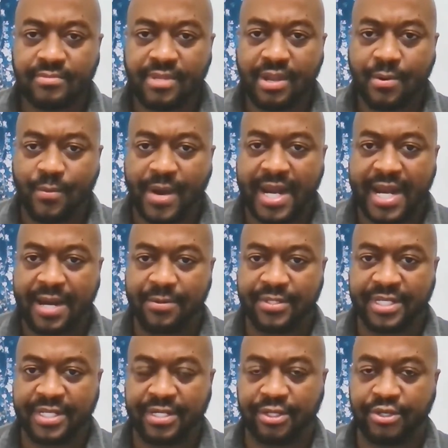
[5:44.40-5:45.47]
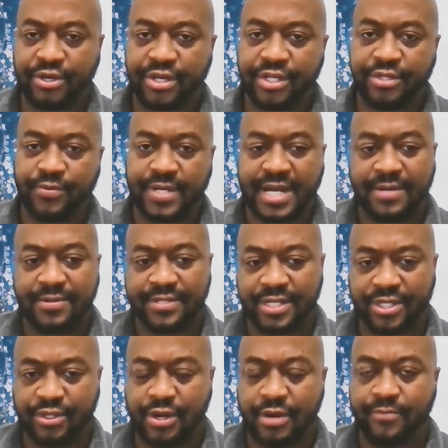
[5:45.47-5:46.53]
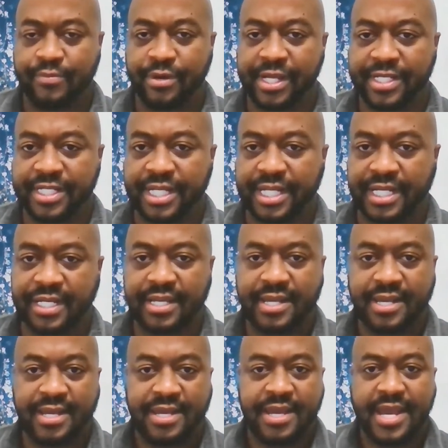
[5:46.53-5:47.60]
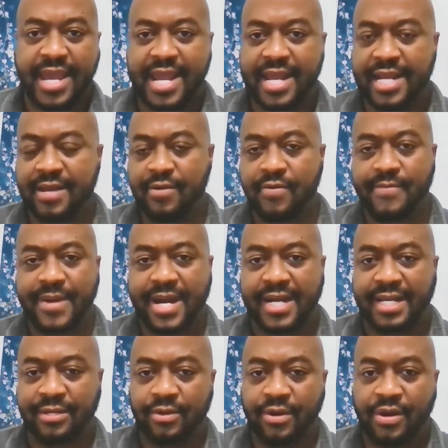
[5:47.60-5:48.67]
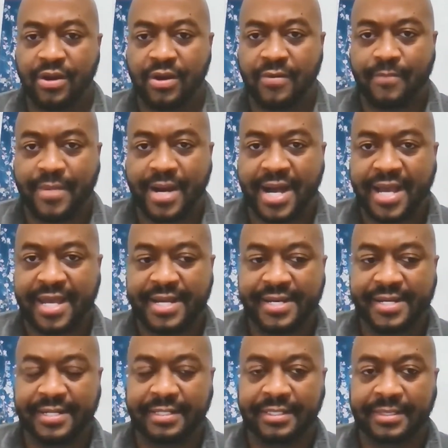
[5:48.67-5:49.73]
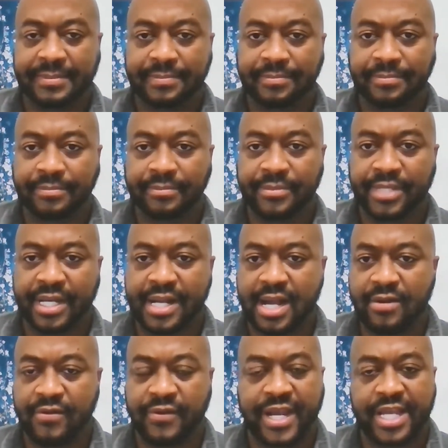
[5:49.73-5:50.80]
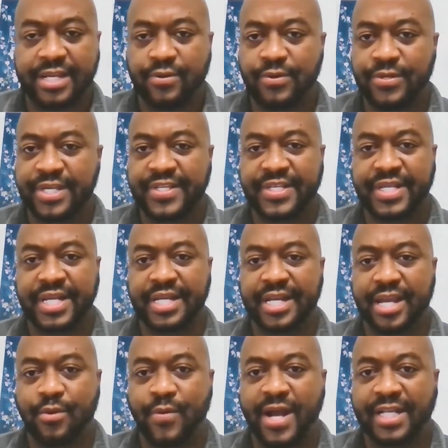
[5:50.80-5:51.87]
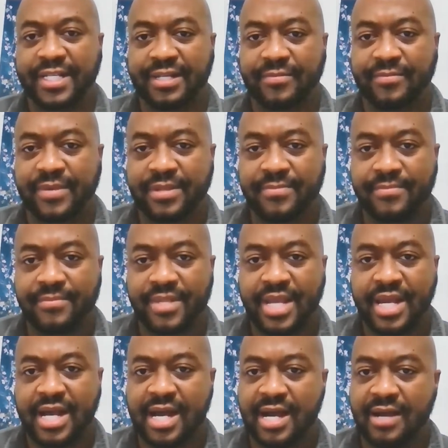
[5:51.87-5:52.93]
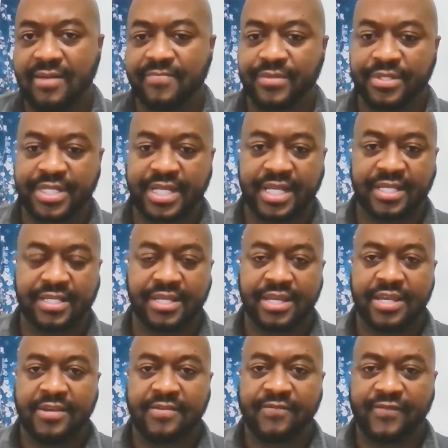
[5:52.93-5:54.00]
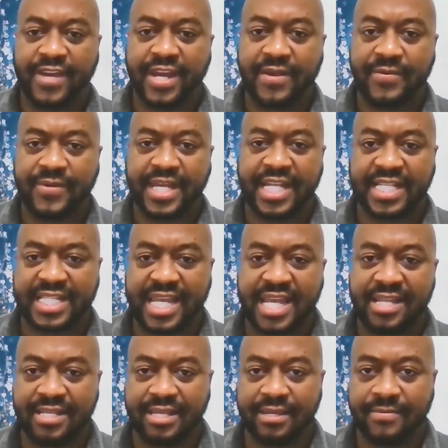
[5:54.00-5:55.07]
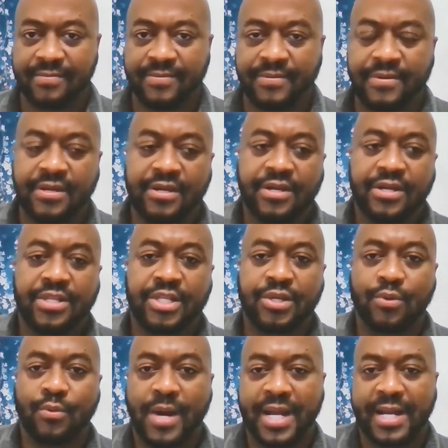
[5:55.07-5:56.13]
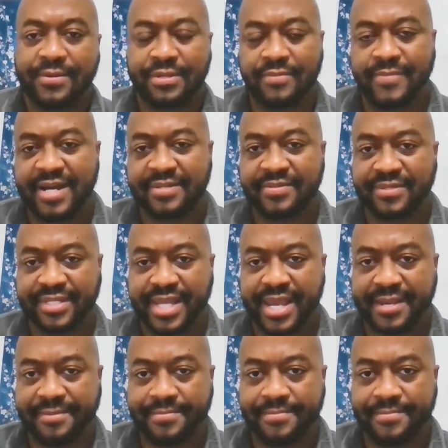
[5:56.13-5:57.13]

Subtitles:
while I was in the church, when I was gonna start preaching, and everybody on my the congregation was just sitting there watching me, just very attentive to what I was about to say.